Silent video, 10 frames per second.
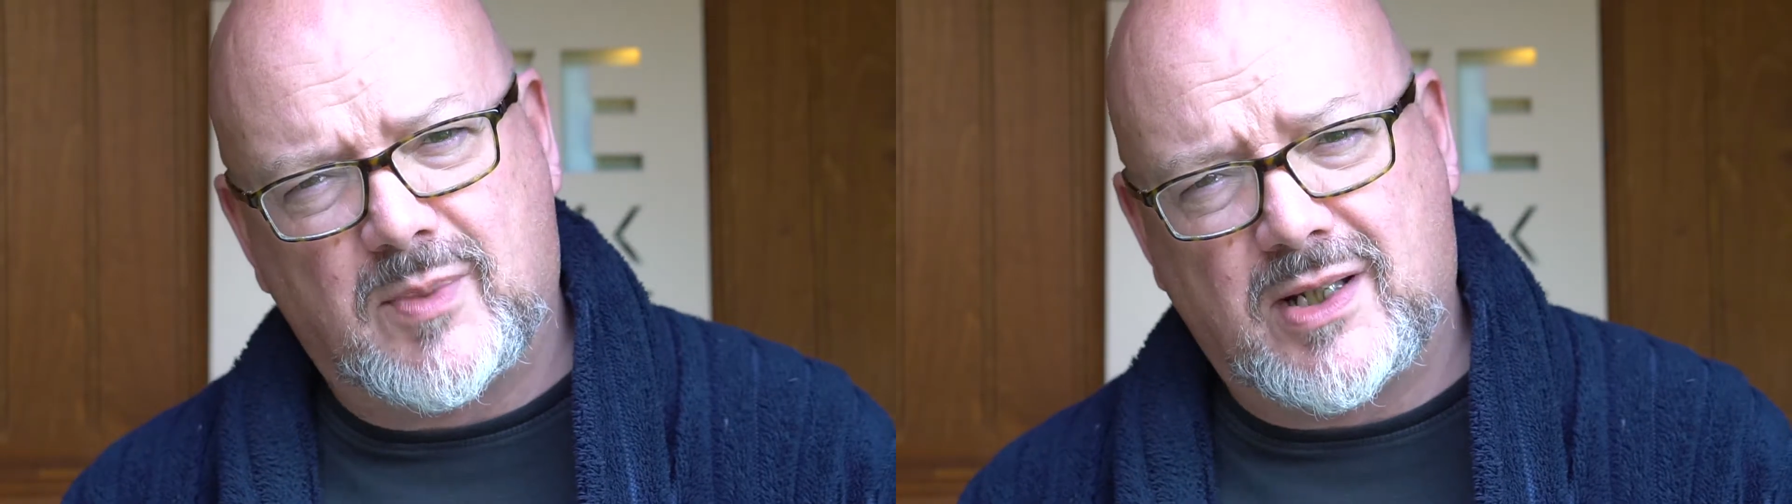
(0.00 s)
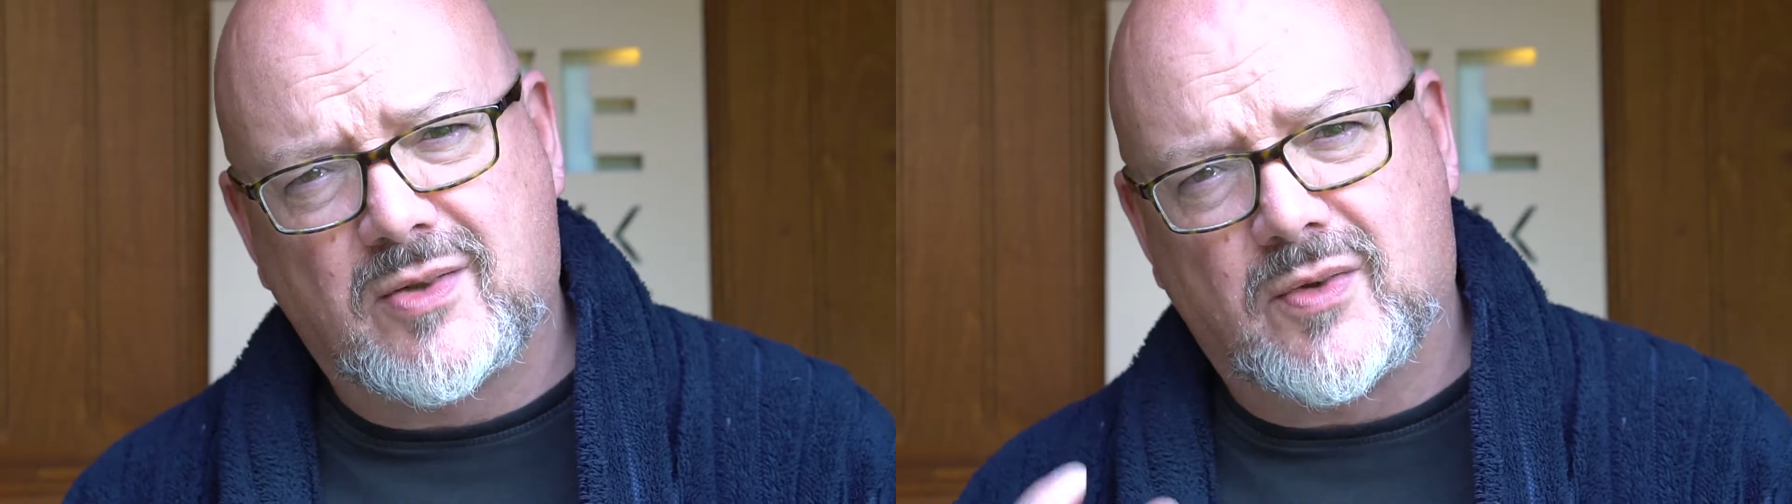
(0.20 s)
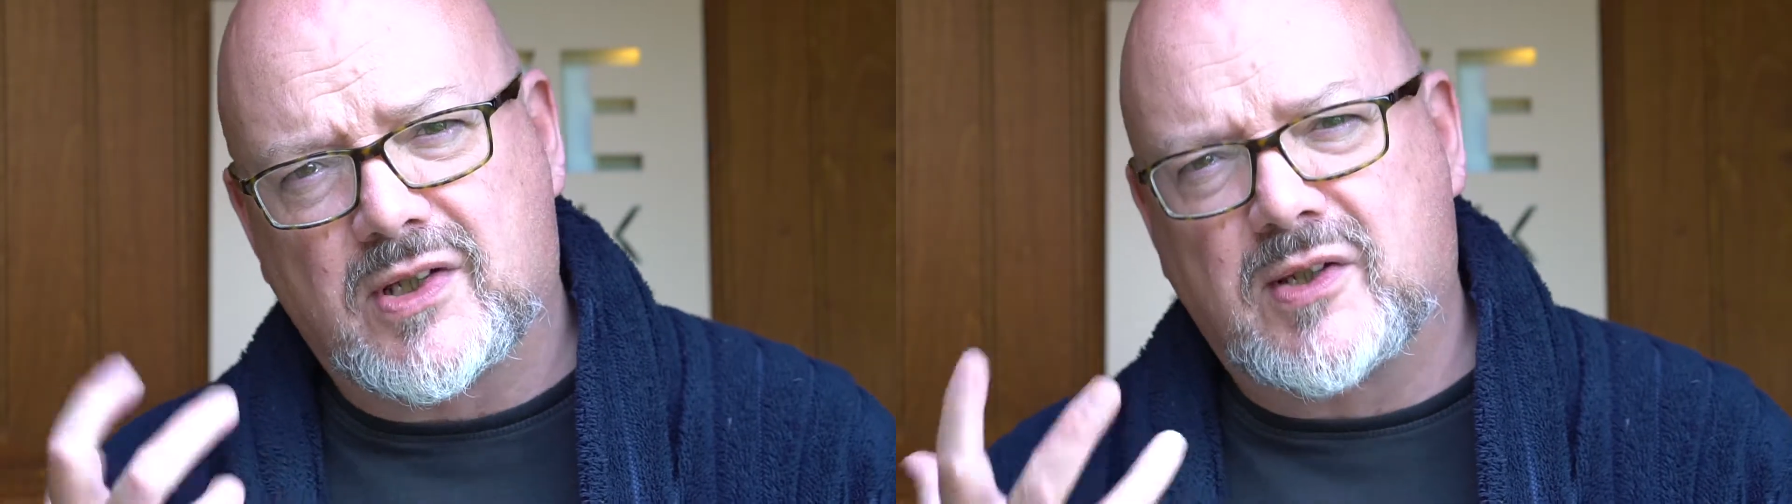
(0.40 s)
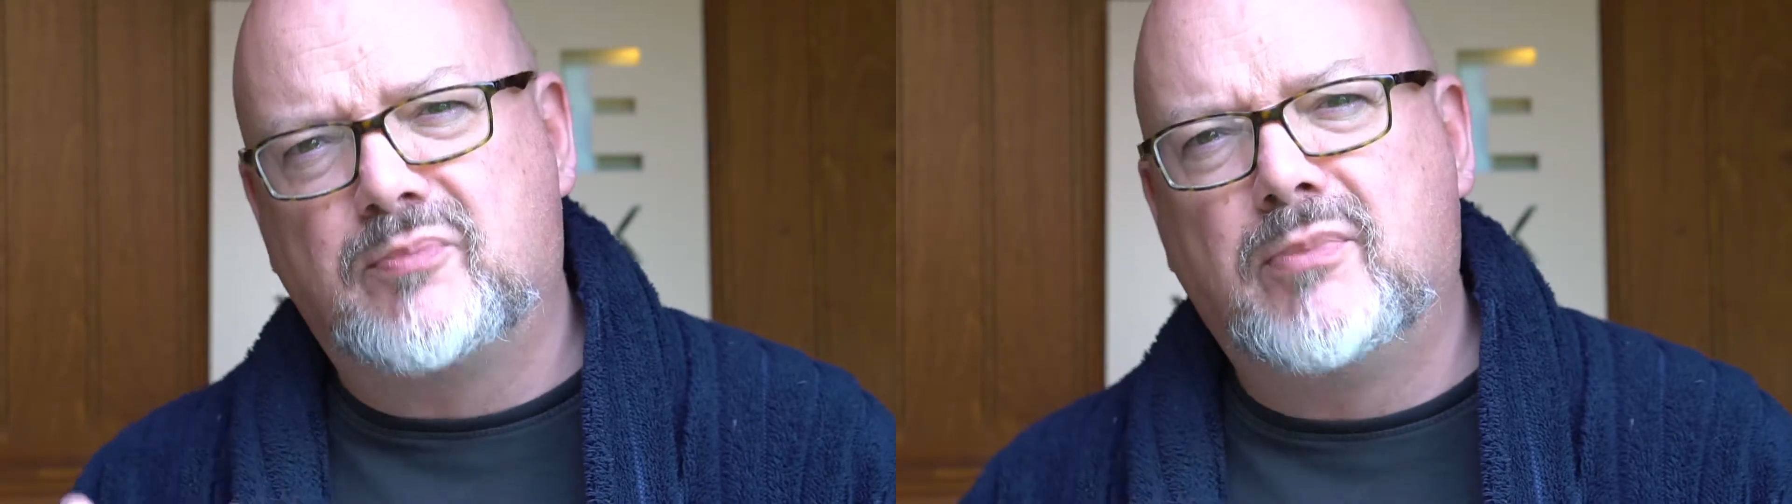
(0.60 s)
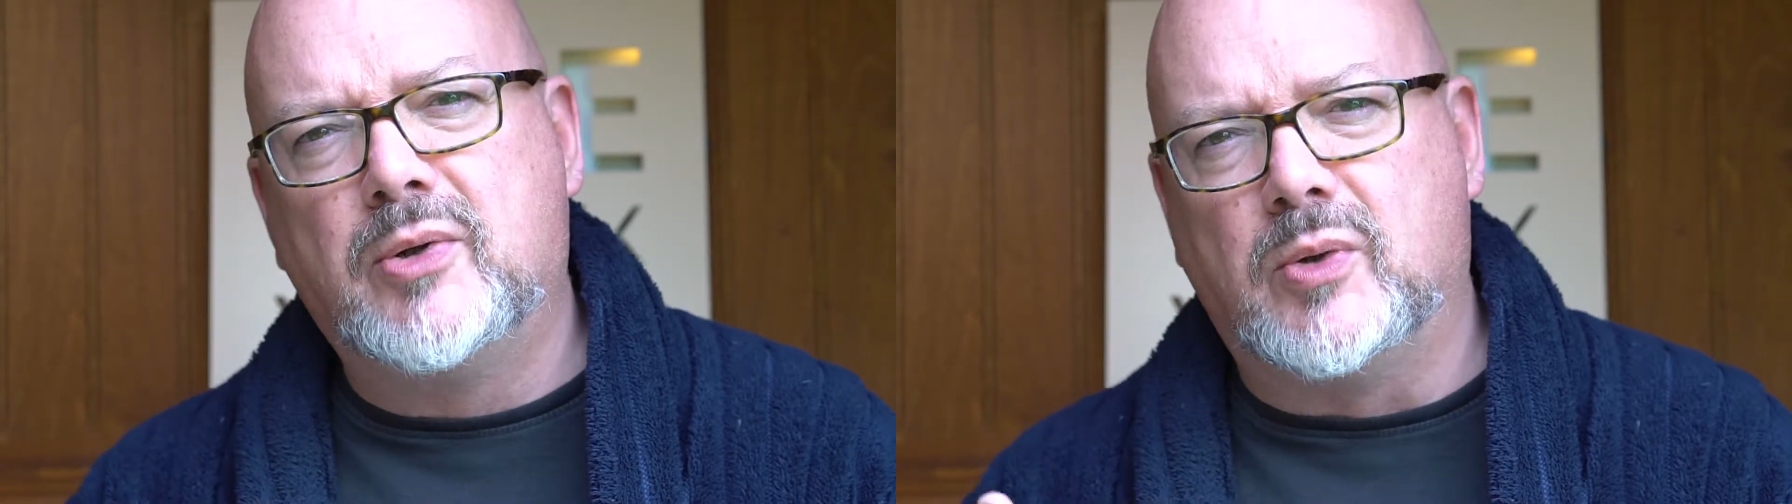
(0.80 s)
but it's not
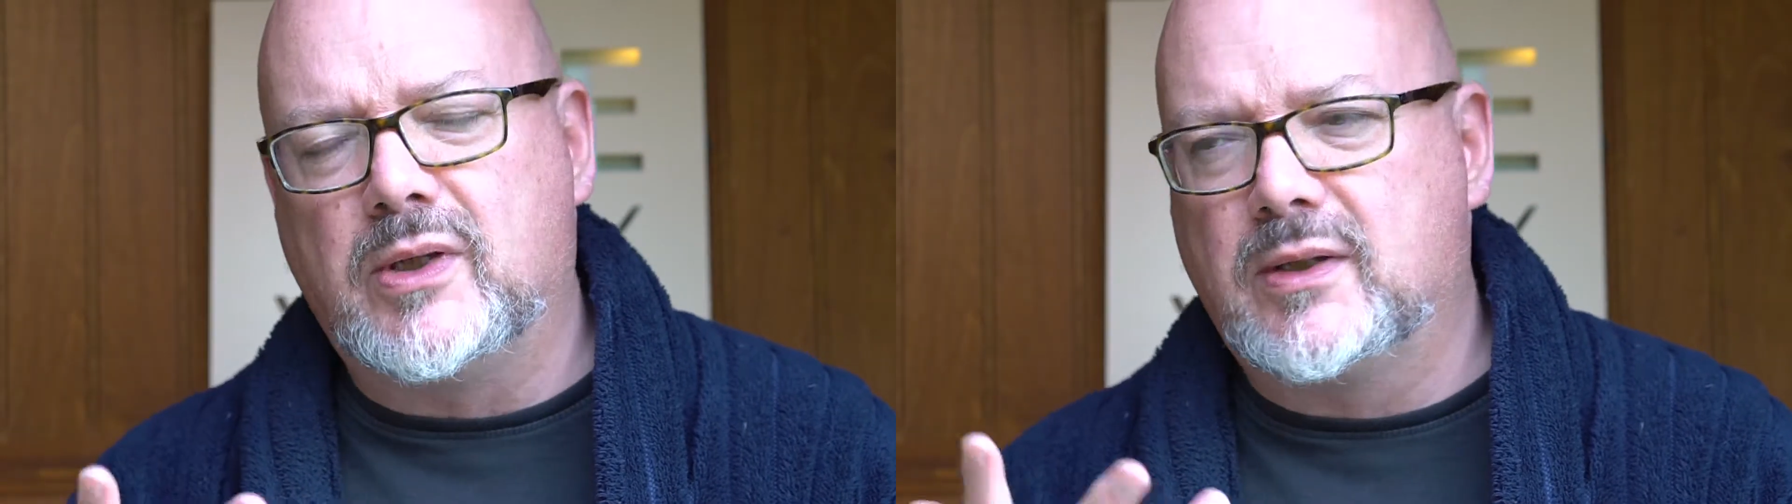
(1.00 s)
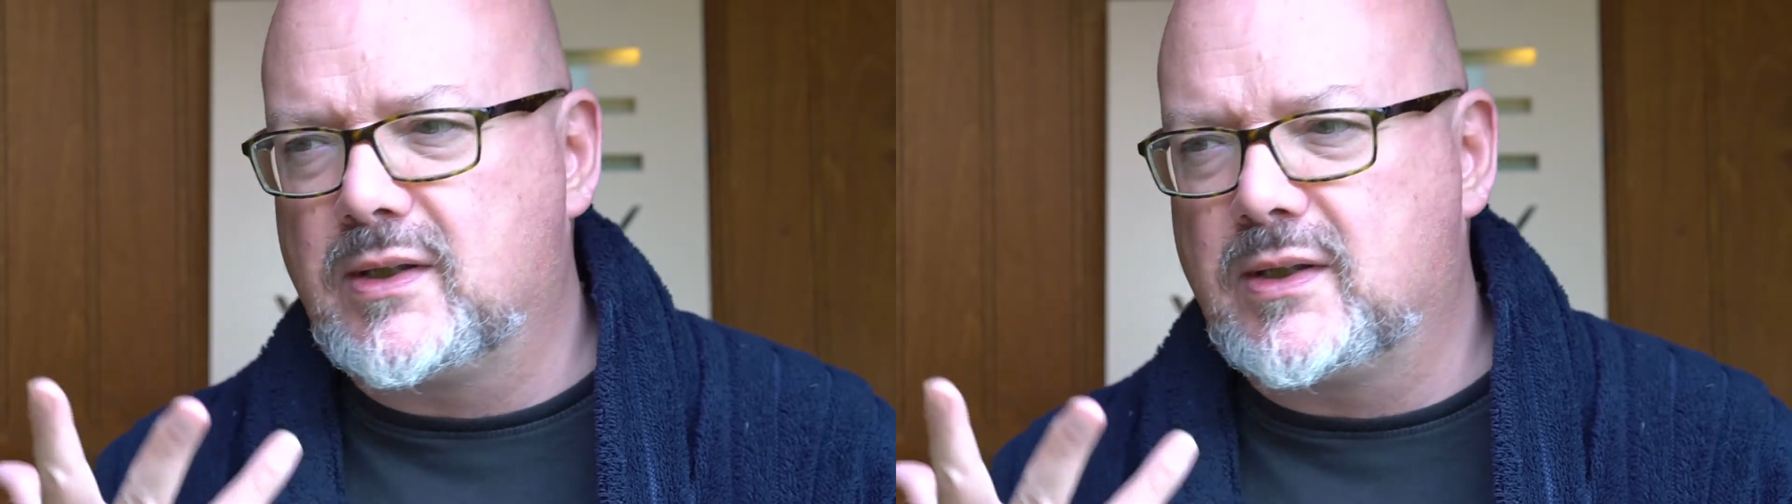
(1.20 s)
smoke.